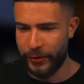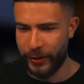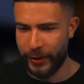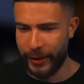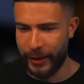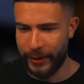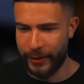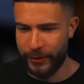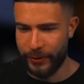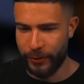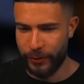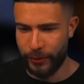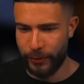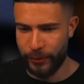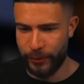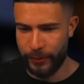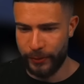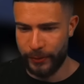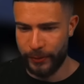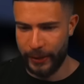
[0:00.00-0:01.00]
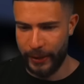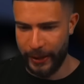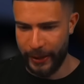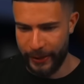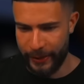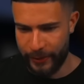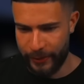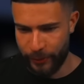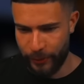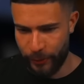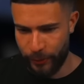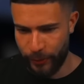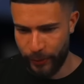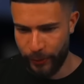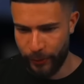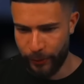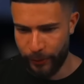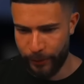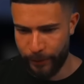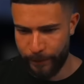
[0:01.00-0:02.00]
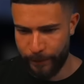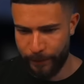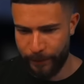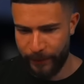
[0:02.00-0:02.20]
to get to 8, which we do.